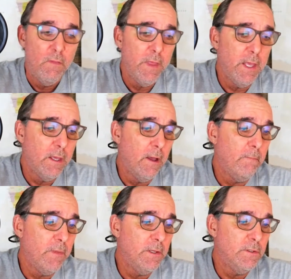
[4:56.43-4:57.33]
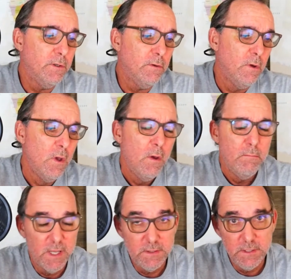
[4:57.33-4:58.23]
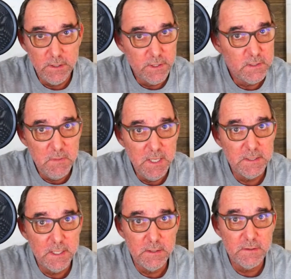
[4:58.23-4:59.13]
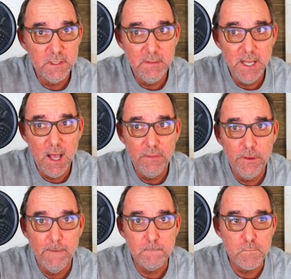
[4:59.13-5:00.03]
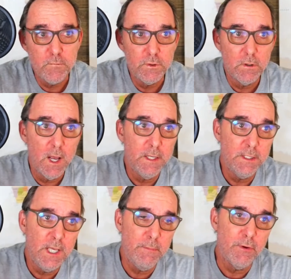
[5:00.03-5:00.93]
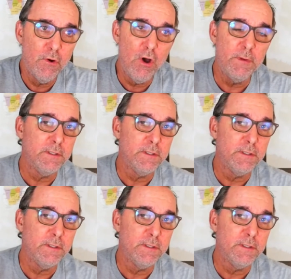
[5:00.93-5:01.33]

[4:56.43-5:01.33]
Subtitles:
They do. But still, this speaks that there's somebody out there trying to keep their home.